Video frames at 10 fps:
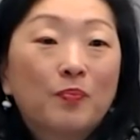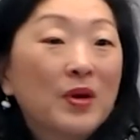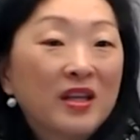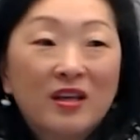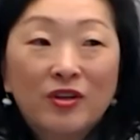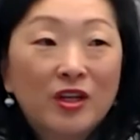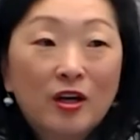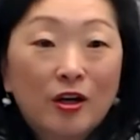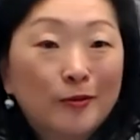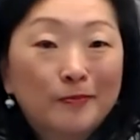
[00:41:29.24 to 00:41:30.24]
but even
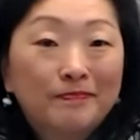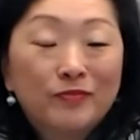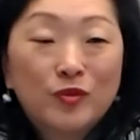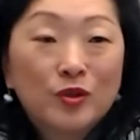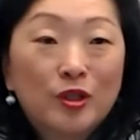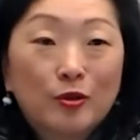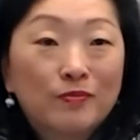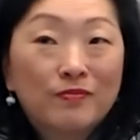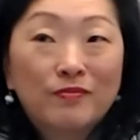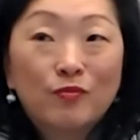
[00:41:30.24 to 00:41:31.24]
in our, you
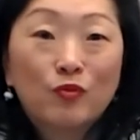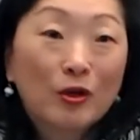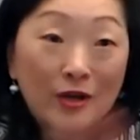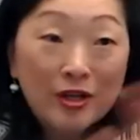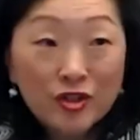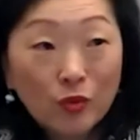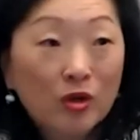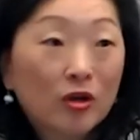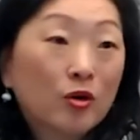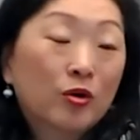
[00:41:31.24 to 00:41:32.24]
know, recreation
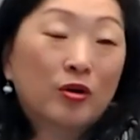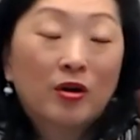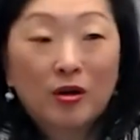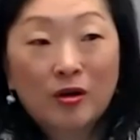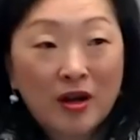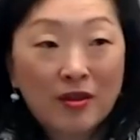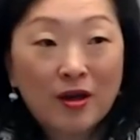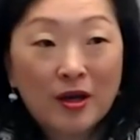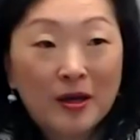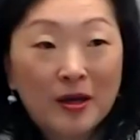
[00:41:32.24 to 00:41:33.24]
work or, or
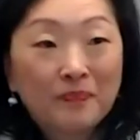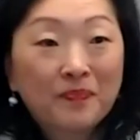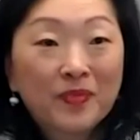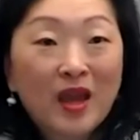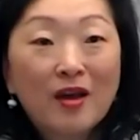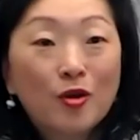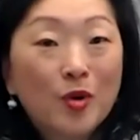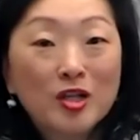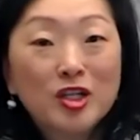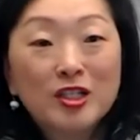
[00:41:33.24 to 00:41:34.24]
um, other
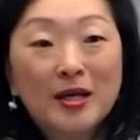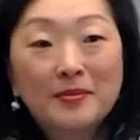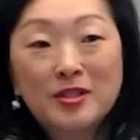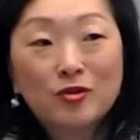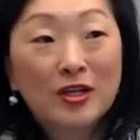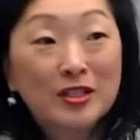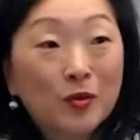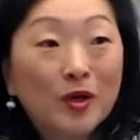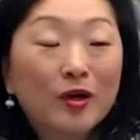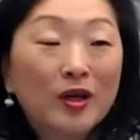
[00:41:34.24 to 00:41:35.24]
project types,
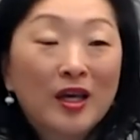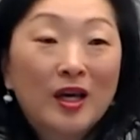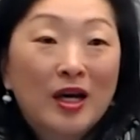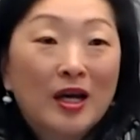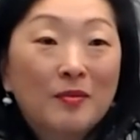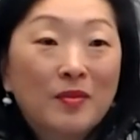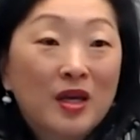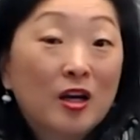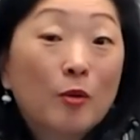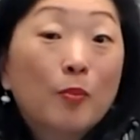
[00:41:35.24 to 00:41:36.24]
transit work, um,
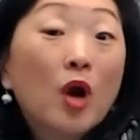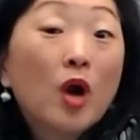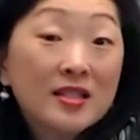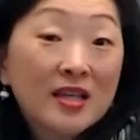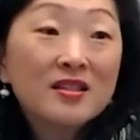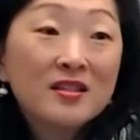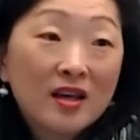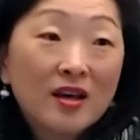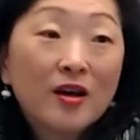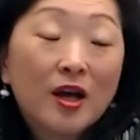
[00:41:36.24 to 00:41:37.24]
in our process,
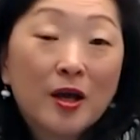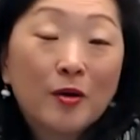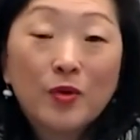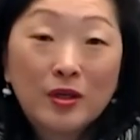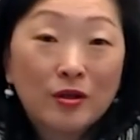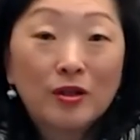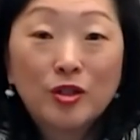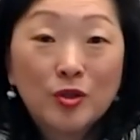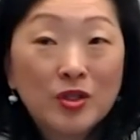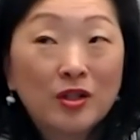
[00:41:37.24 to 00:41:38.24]
uh, we
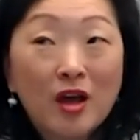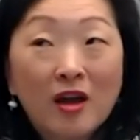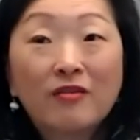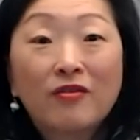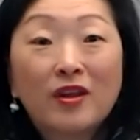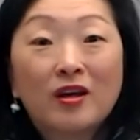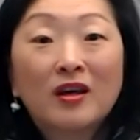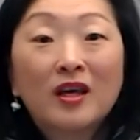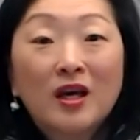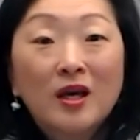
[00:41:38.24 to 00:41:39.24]
use a lot of the